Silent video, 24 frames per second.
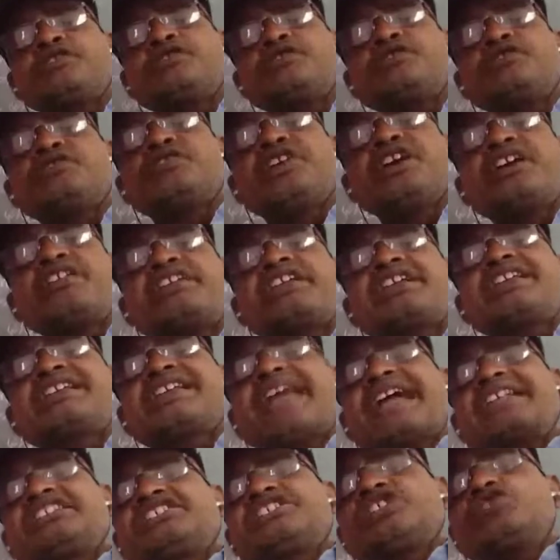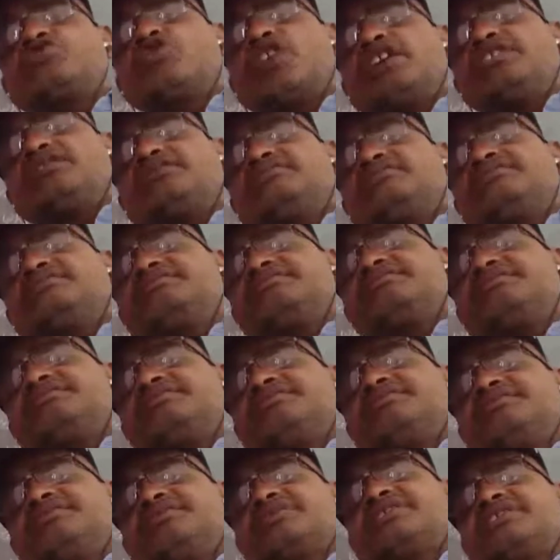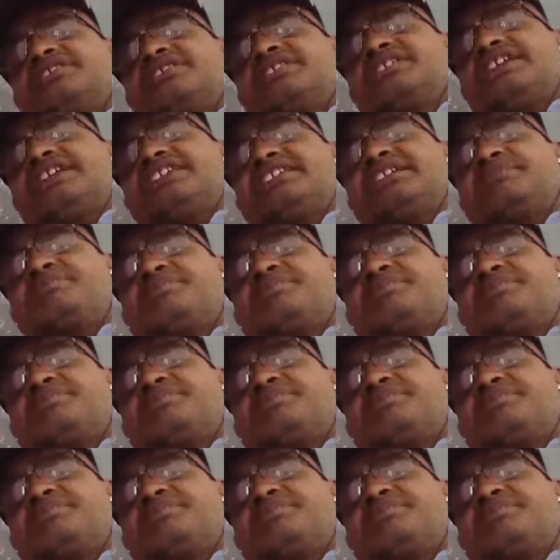very catchy one. Creative